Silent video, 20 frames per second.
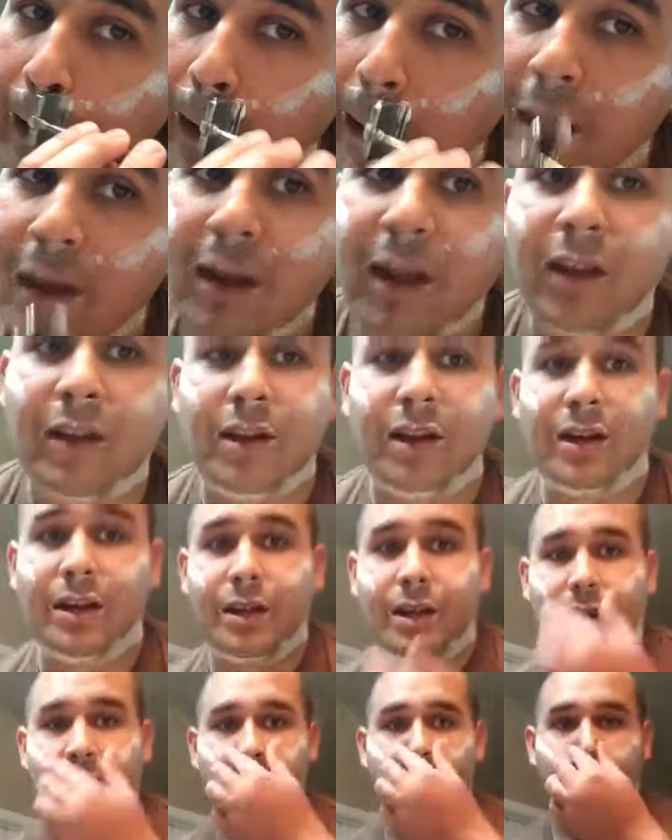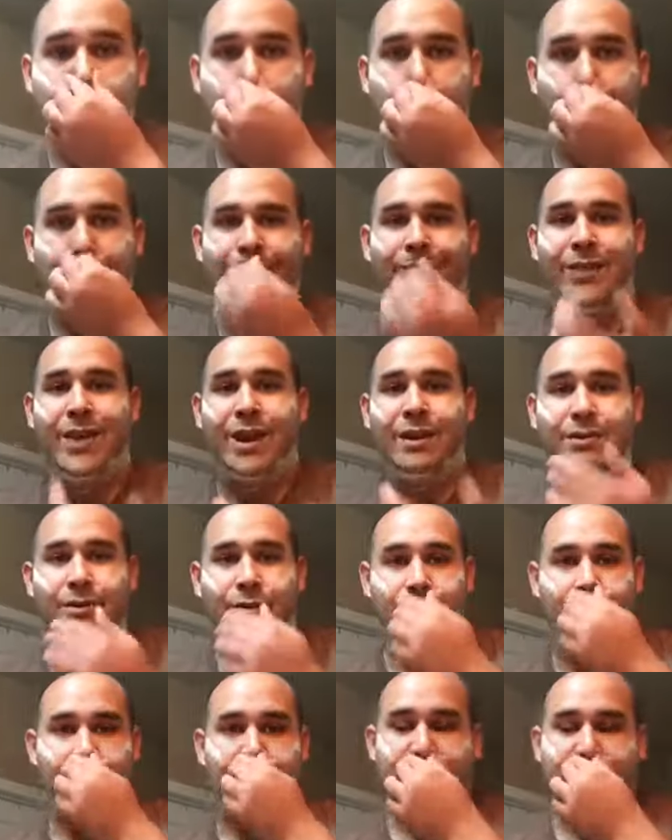And I'll hit it again going in that
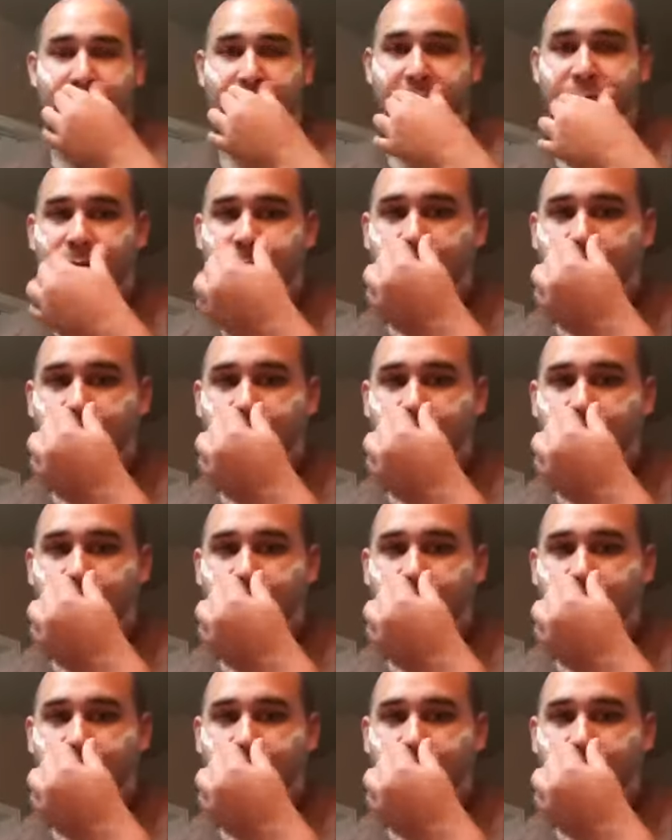direction